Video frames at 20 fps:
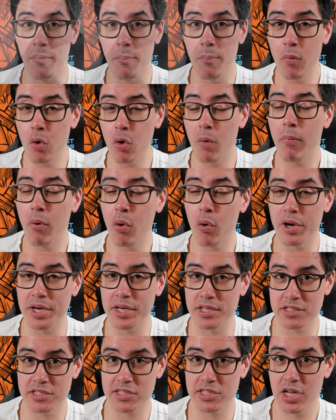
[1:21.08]
more
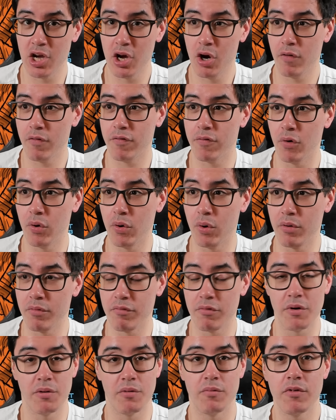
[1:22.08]
points
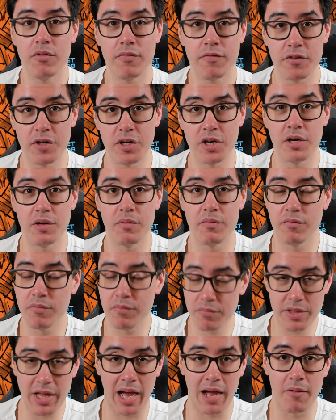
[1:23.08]
for
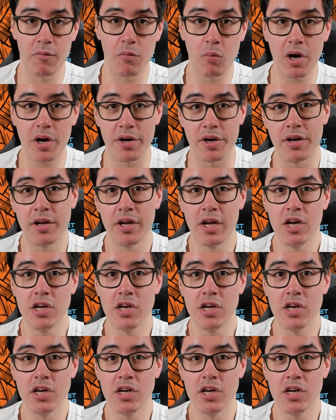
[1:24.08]
that one.